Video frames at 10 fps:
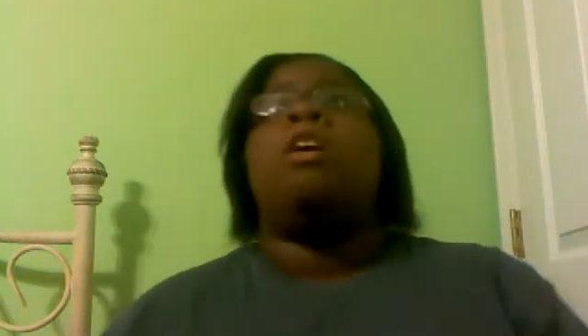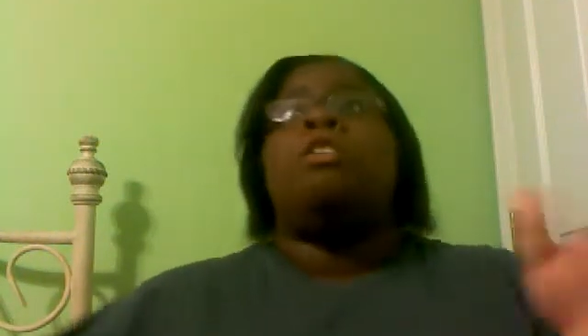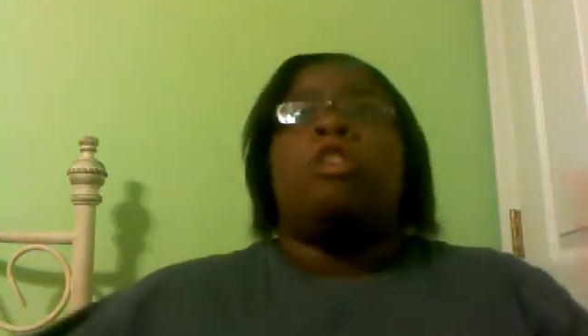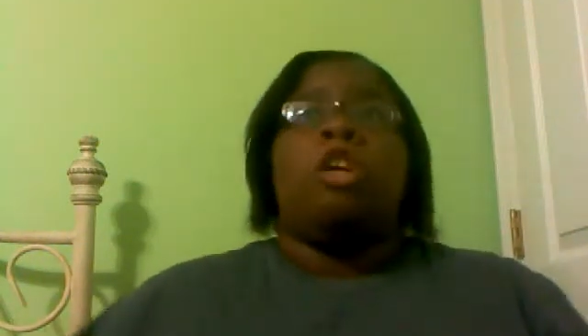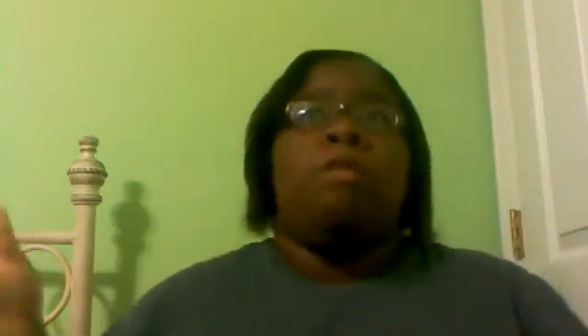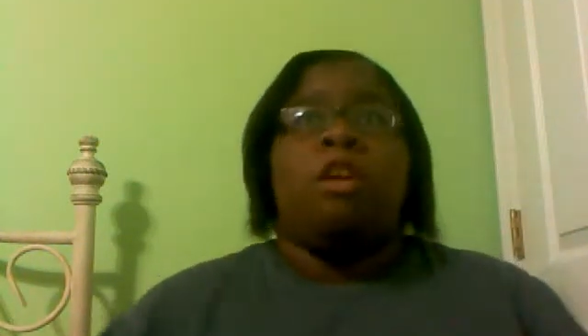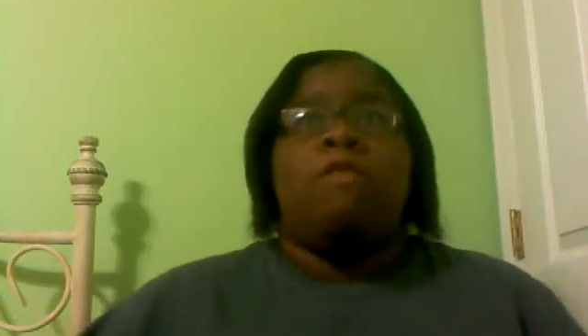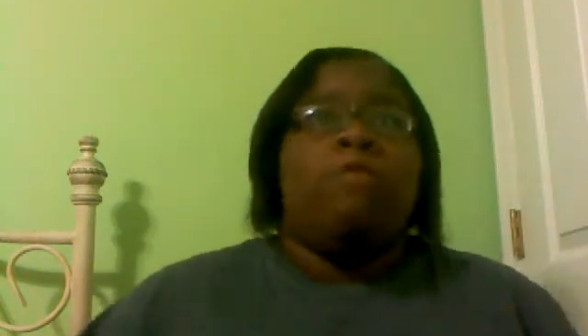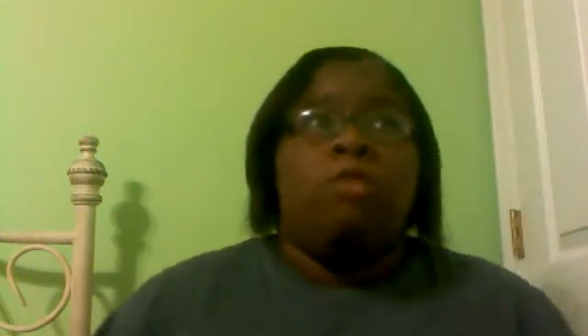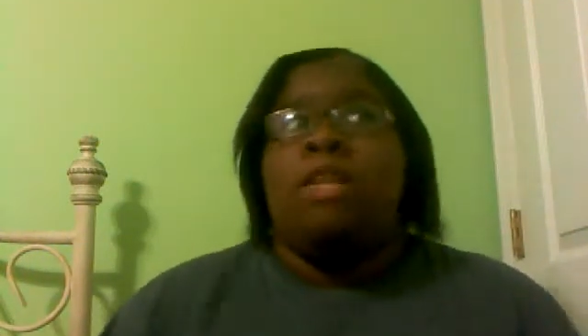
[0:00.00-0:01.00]
so it could be
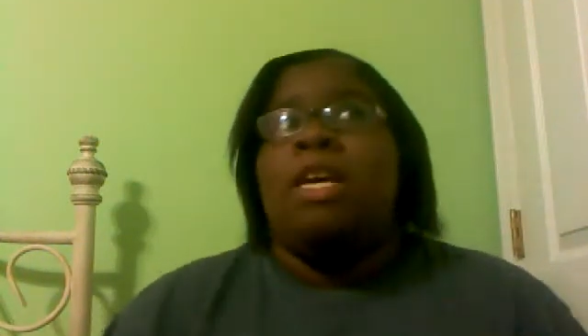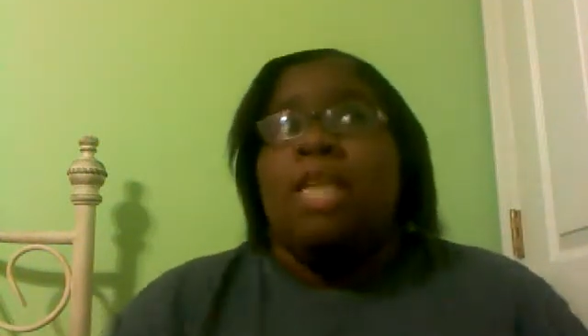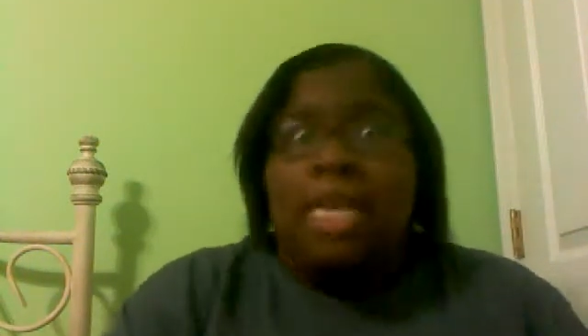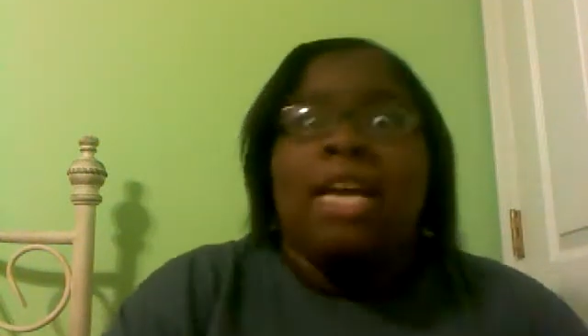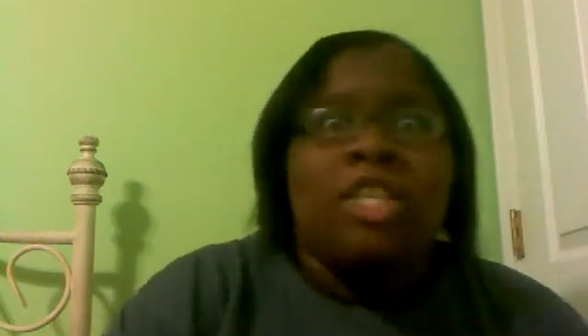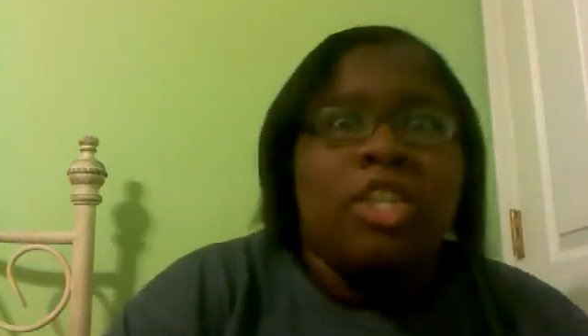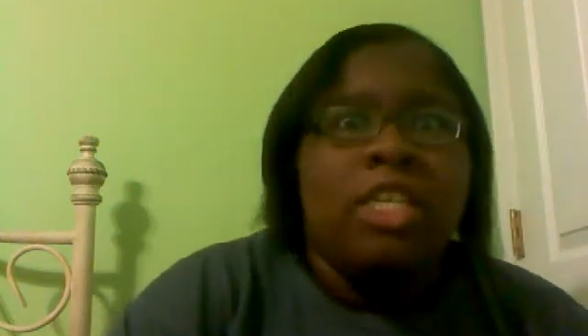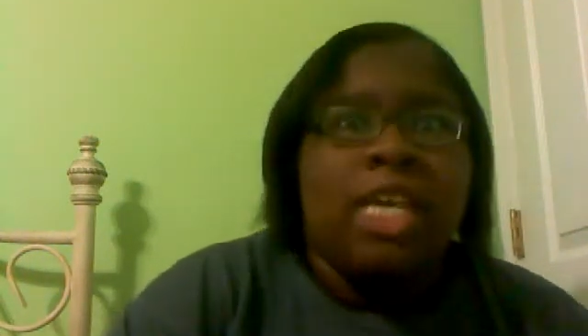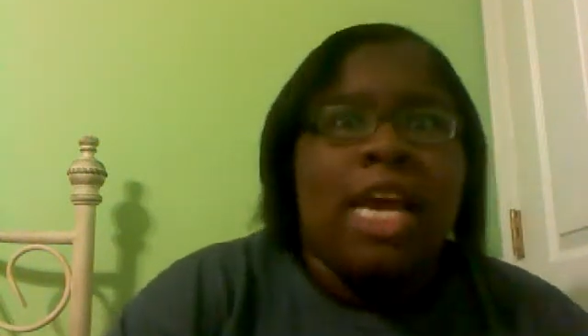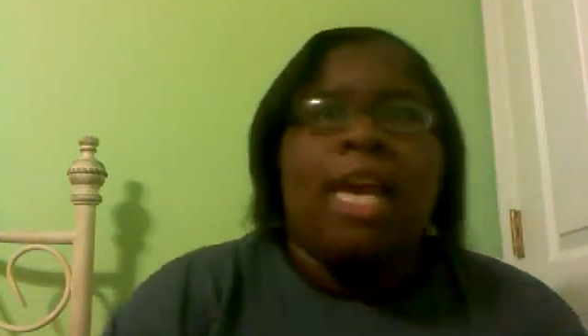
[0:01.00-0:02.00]
confirmed that, yes,
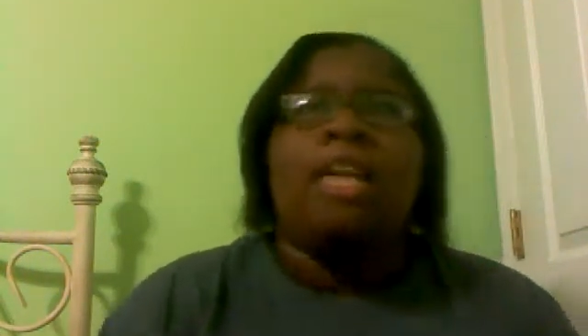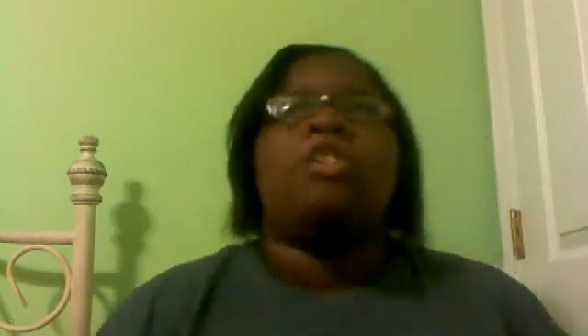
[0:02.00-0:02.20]
she's A.